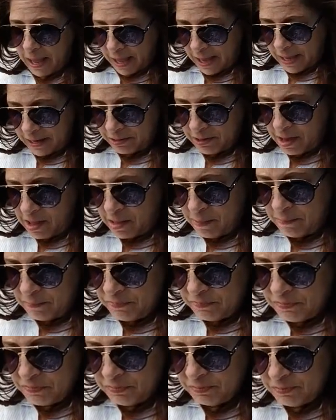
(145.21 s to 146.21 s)
And
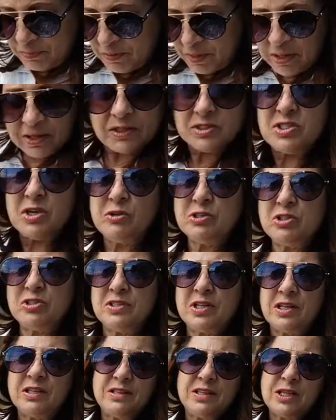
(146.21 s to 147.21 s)
so
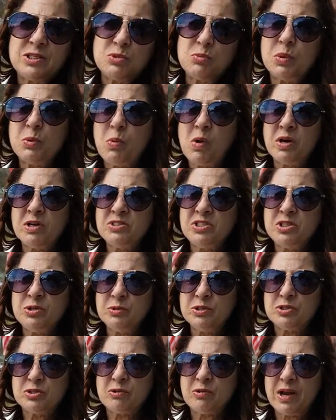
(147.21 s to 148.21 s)
that's what we want to
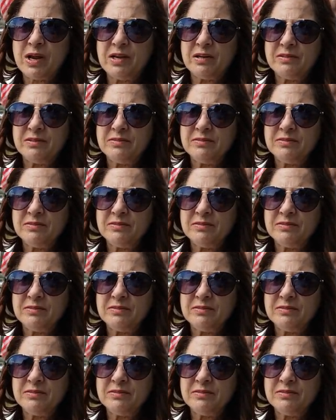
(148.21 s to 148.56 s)
do. It's great.